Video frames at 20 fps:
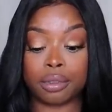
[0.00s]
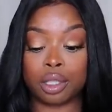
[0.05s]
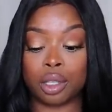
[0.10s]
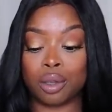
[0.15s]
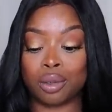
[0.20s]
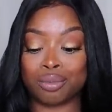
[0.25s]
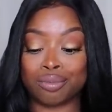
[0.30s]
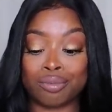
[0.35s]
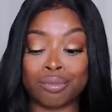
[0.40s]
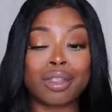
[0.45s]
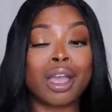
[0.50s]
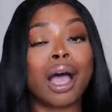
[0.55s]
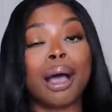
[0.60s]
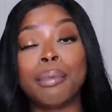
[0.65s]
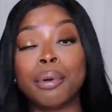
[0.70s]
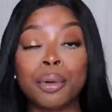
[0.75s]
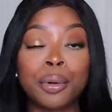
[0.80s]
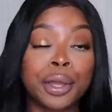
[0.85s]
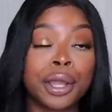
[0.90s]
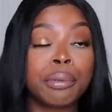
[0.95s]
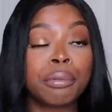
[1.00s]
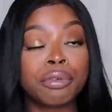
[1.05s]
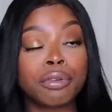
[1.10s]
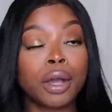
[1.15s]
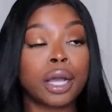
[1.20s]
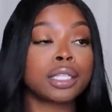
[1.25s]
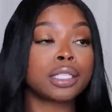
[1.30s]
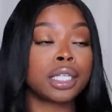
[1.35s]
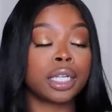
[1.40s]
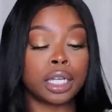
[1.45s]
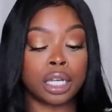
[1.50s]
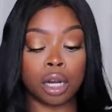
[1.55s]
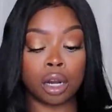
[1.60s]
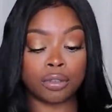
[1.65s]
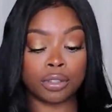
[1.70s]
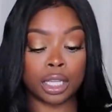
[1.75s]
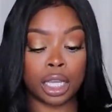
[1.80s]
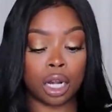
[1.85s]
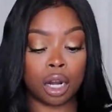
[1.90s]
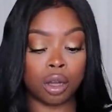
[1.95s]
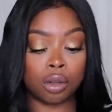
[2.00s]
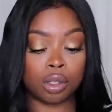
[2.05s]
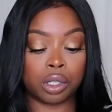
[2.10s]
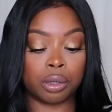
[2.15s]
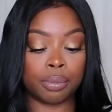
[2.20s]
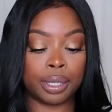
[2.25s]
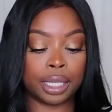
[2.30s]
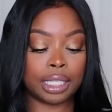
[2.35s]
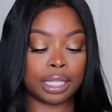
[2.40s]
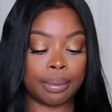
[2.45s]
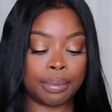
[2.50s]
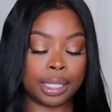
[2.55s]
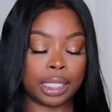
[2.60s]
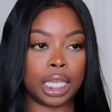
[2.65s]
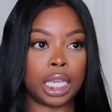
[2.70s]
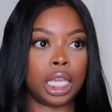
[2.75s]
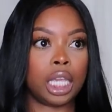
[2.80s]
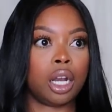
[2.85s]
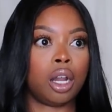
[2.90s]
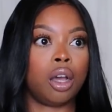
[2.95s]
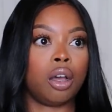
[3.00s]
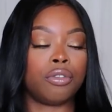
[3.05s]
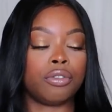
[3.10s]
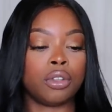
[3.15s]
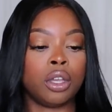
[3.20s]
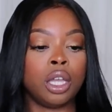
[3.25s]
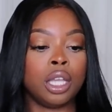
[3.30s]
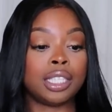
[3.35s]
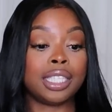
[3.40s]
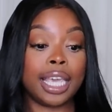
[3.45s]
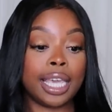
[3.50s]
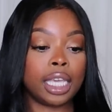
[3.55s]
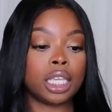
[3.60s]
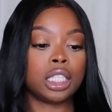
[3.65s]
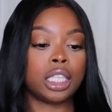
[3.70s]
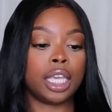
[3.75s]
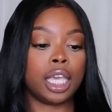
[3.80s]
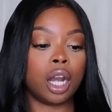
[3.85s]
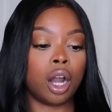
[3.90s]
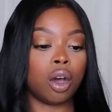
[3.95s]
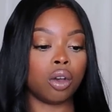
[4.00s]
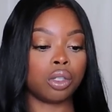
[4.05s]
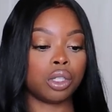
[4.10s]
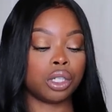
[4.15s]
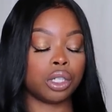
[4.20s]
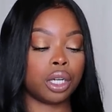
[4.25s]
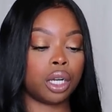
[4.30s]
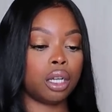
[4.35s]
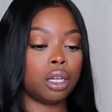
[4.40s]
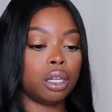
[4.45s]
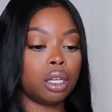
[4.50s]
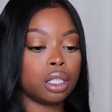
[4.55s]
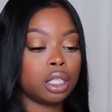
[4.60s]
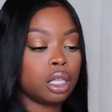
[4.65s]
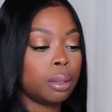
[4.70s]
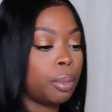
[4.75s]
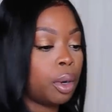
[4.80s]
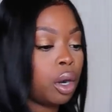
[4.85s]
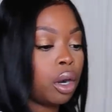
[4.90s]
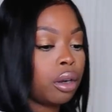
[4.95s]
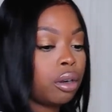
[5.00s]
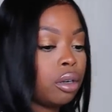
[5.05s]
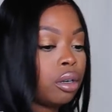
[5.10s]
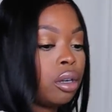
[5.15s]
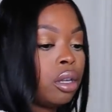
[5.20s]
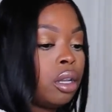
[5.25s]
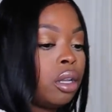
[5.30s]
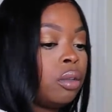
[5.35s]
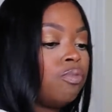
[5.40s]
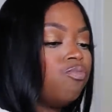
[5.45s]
So I'm gonna wear it before I send it off to get altered, because I'm gonna take it off take it to get altered uh tomorrow.